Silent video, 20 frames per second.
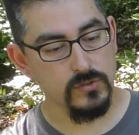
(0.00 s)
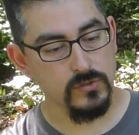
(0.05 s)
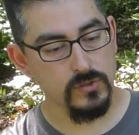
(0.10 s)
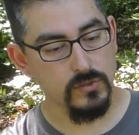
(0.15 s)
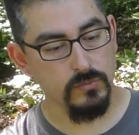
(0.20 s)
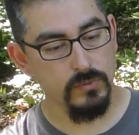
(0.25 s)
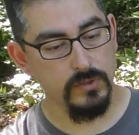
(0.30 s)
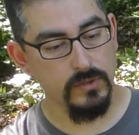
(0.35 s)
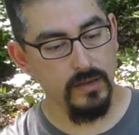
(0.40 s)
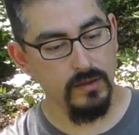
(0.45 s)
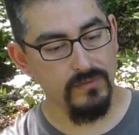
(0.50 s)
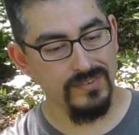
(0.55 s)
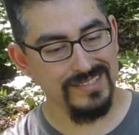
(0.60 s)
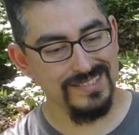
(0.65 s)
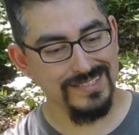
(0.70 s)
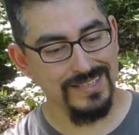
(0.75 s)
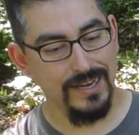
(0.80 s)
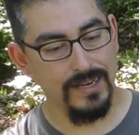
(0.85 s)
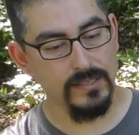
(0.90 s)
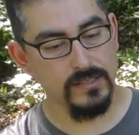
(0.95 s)
So we have a
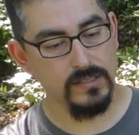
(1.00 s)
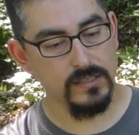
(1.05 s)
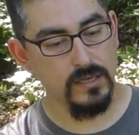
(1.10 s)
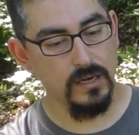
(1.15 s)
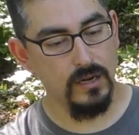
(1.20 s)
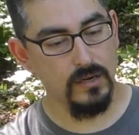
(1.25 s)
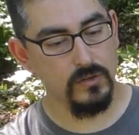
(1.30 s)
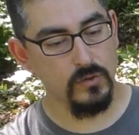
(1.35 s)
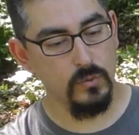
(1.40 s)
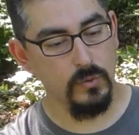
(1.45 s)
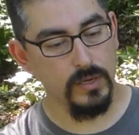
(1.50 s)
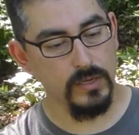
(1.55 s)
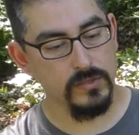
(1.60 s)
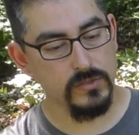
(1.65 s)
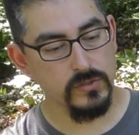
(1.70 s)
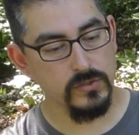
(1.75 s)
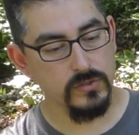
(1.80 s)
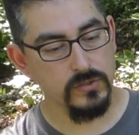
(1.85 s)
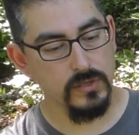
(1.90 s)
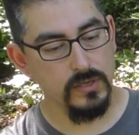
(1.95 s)
Zeiss
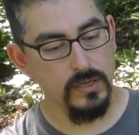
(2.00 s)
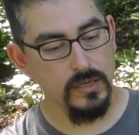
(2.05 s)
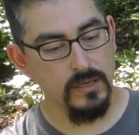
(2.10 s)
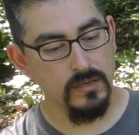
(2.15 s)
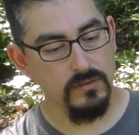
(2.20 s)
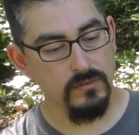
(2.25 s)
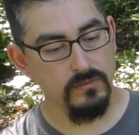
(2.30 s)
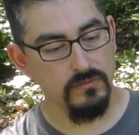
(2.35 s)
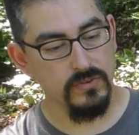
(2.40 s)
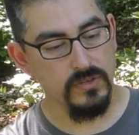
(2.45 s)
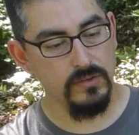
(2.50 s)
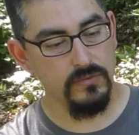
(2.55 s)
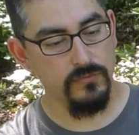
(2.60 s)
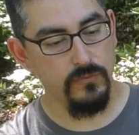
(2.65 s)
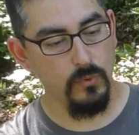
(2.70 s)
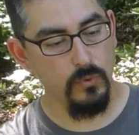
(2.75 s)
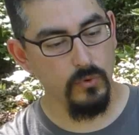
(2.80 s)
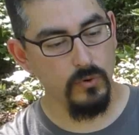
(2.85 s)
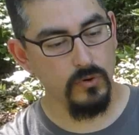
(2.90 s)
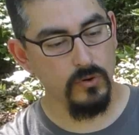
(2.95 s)
Conquest
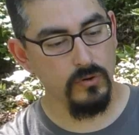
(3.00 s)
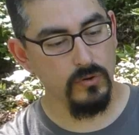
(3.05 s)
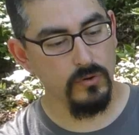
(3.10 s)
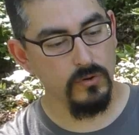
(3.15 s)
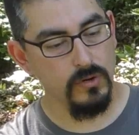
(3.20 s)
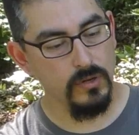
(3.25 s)
V4